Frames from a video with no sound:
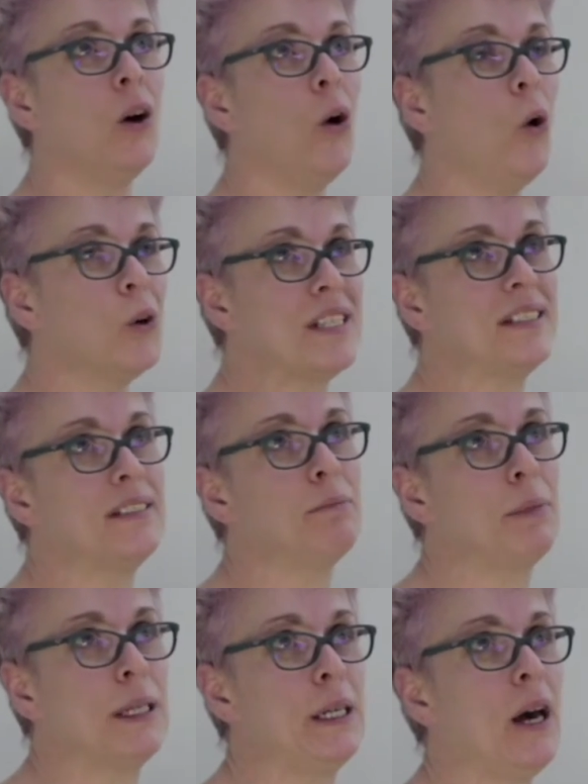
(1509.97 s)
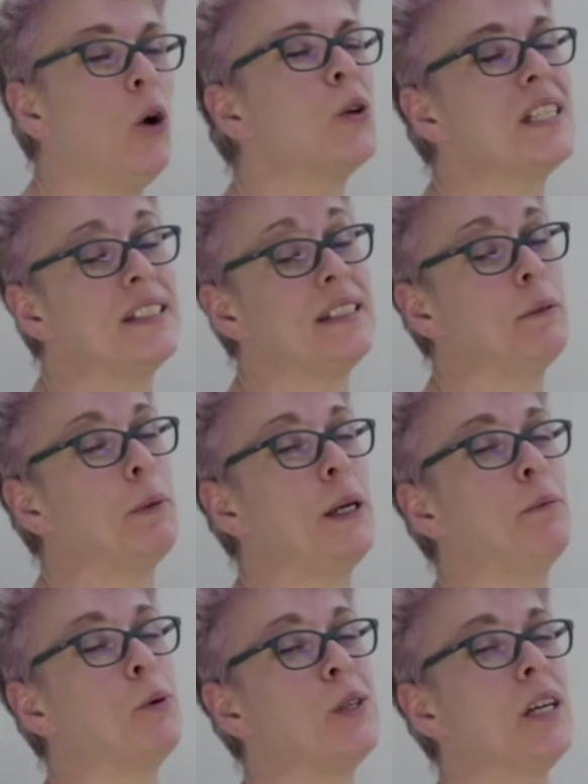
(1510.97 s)
Autistic
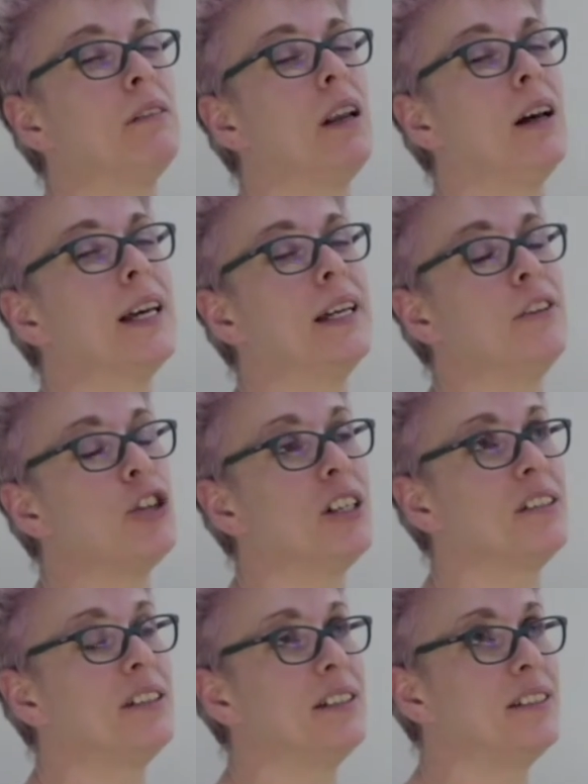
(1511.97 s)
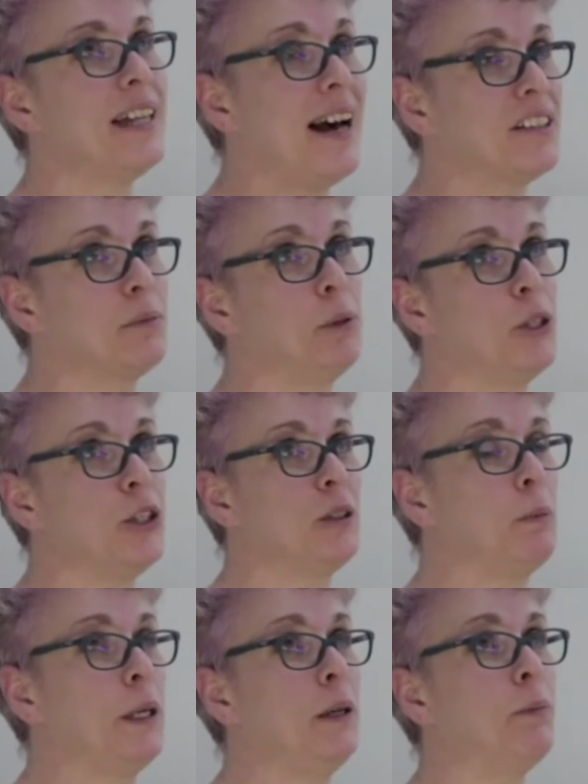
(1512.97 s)
people don't like injustice. Asperger's
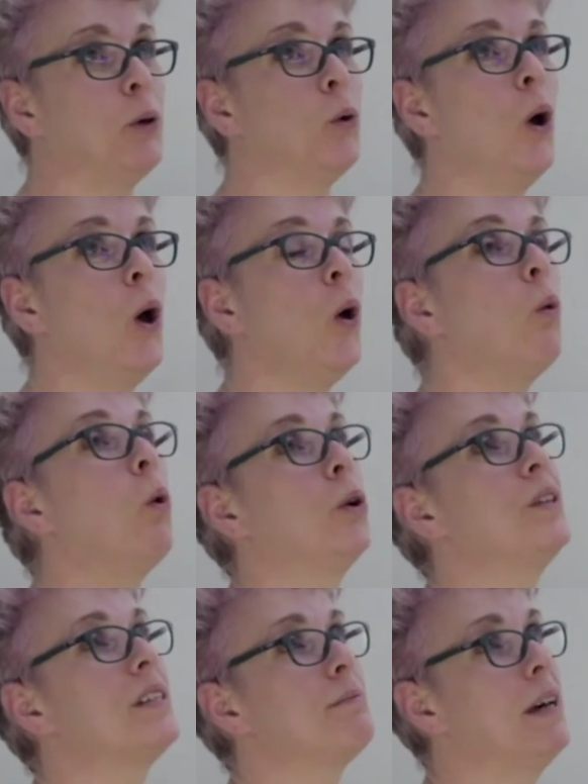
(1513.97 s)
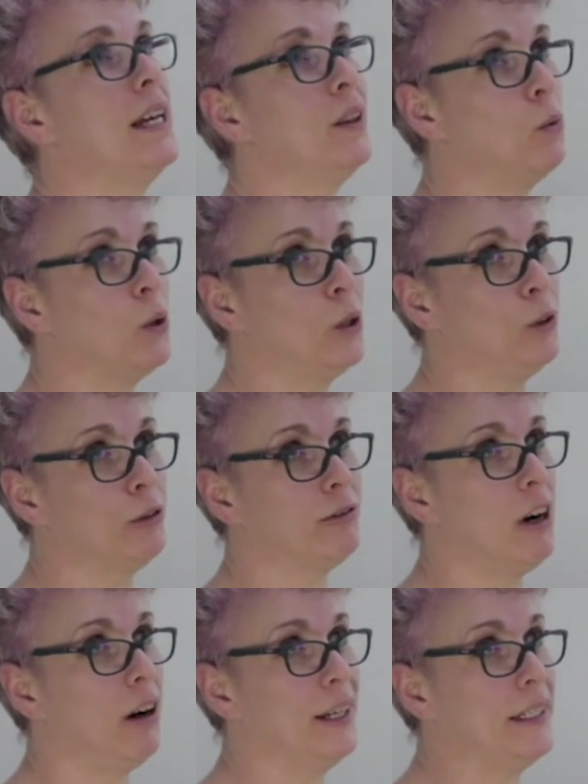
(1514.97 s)
people want to make the world
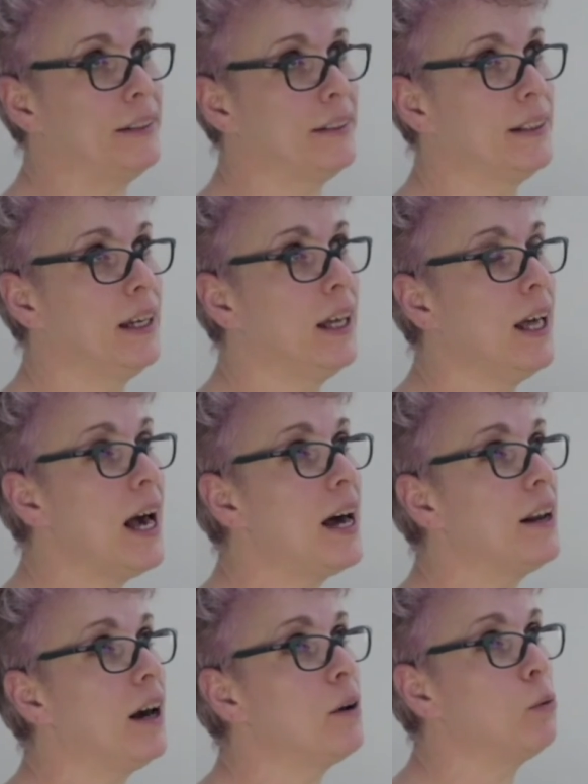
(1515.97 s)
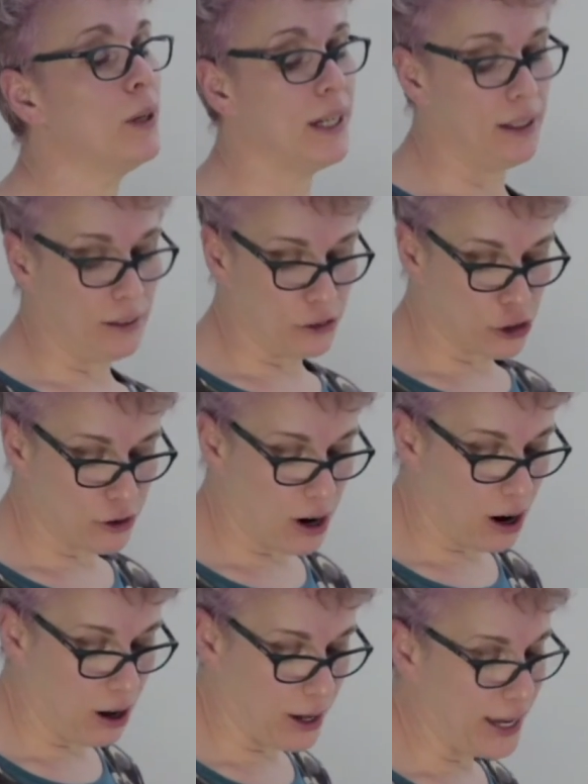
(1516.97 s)
right. And I will
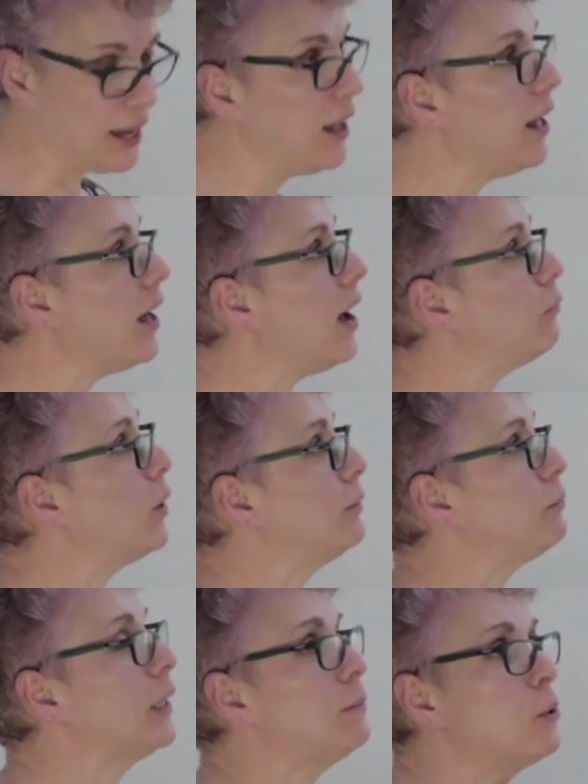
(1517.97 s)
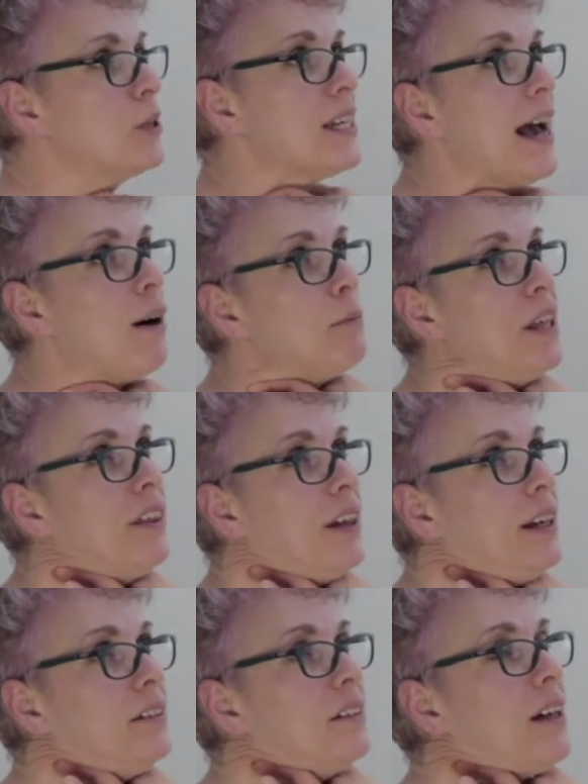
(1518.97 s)
try. And when people tell me
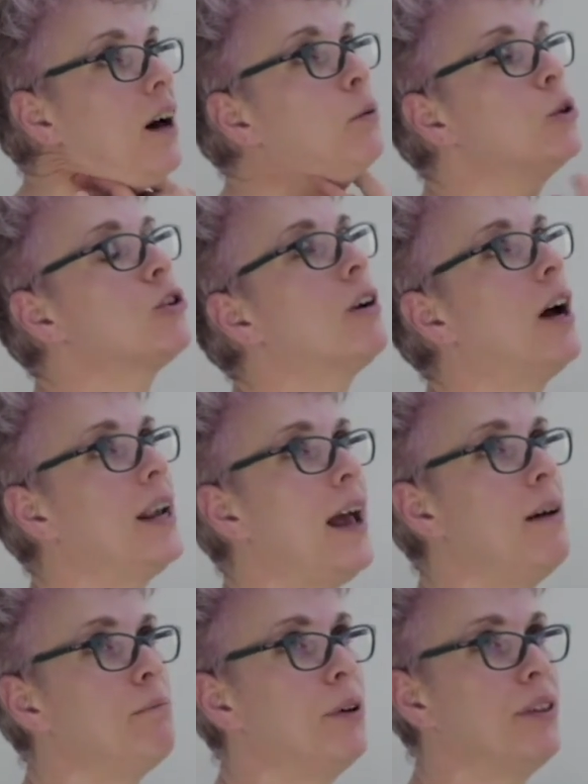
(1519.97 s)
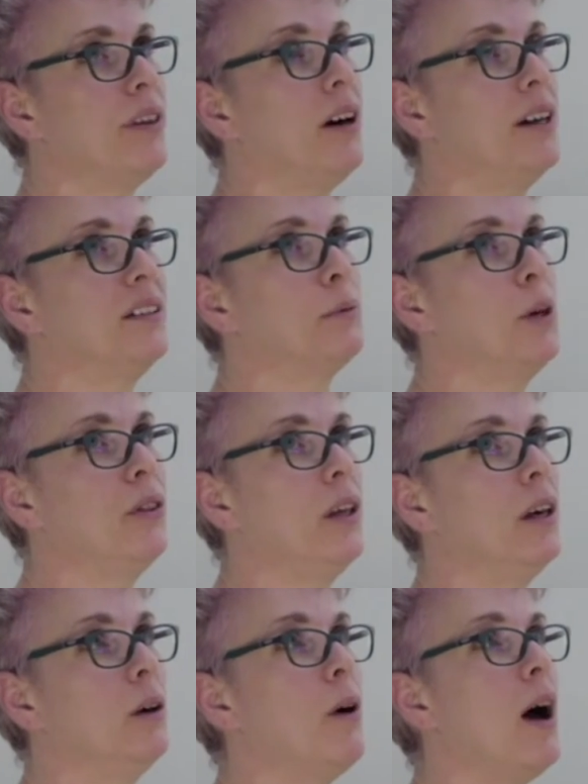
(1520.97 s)
things, I will try and empathise with you.